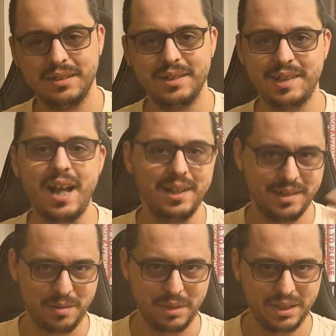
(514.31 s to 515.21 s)

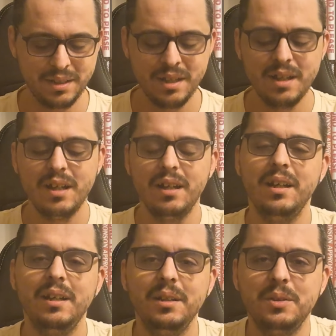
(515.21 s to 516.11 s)
size, I mean,
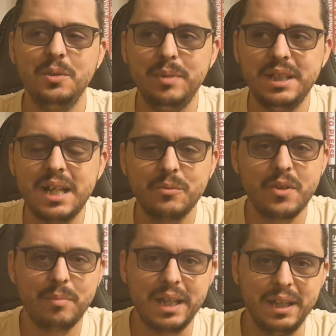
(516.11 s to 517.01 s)
to be done
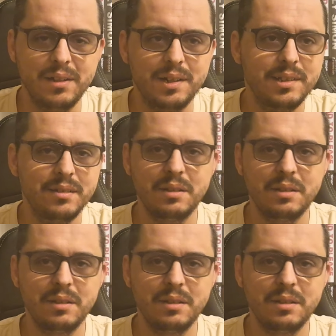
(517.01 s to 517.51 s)
with playing cards.